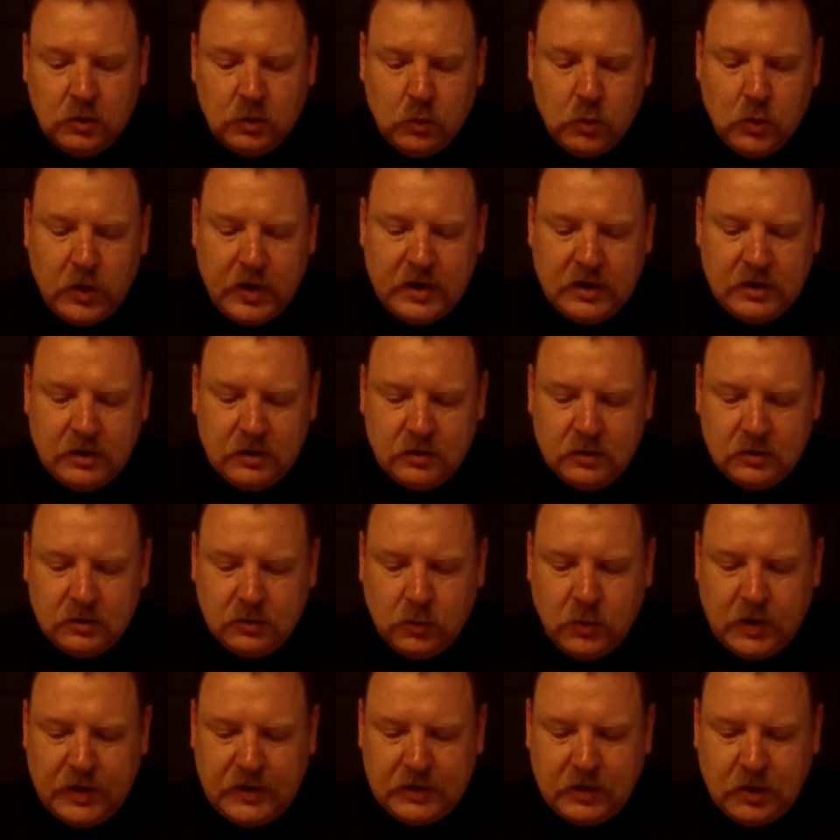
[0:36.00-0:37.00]
Quite
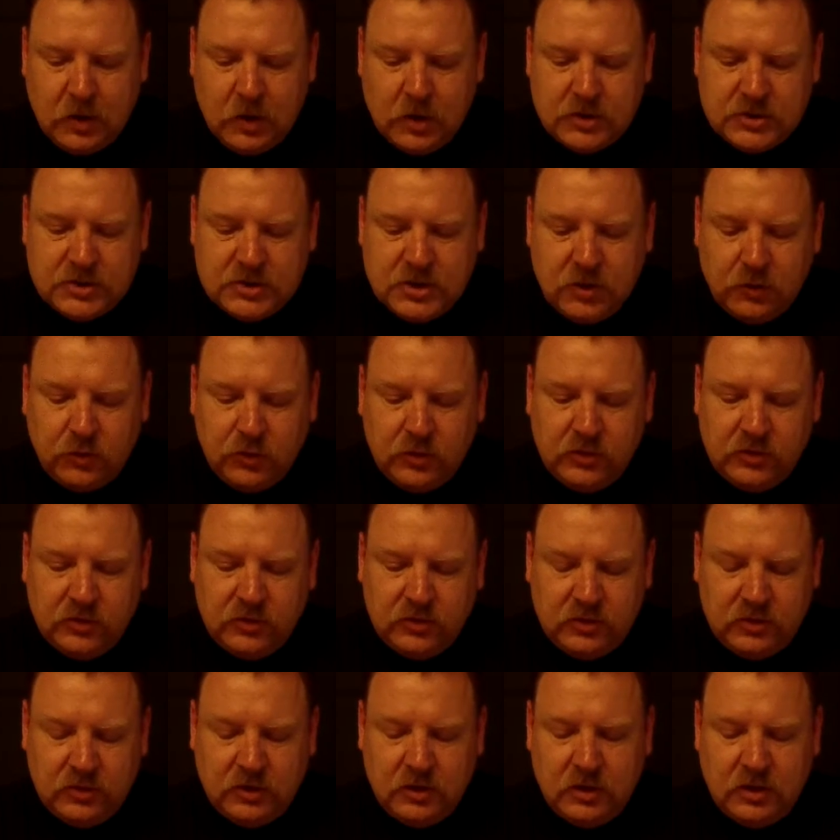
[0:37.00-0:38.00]
large
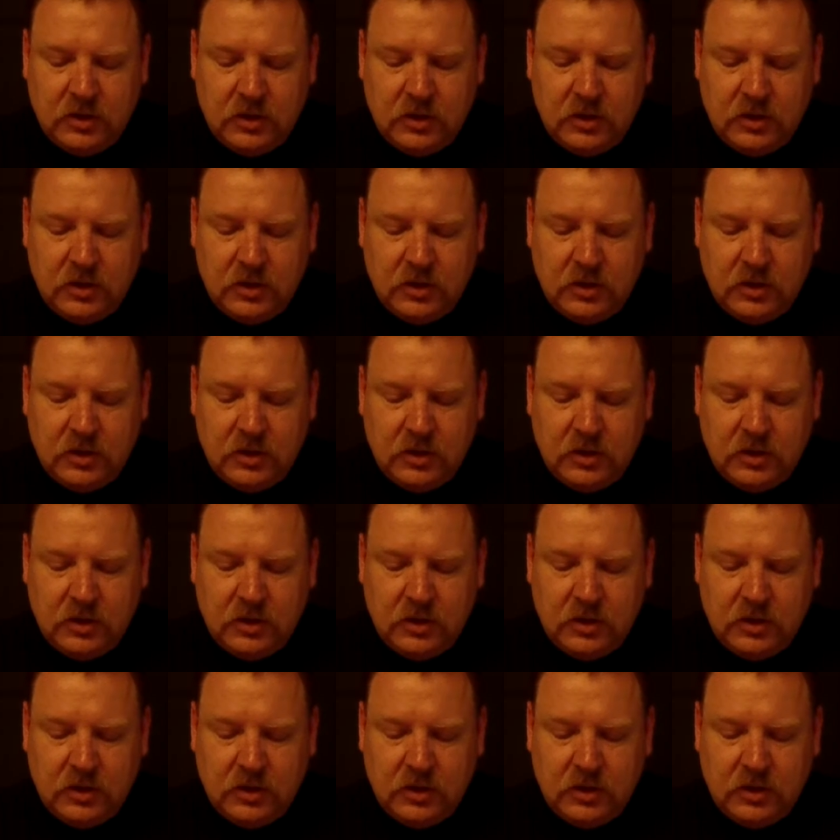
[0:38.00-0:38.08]
difference.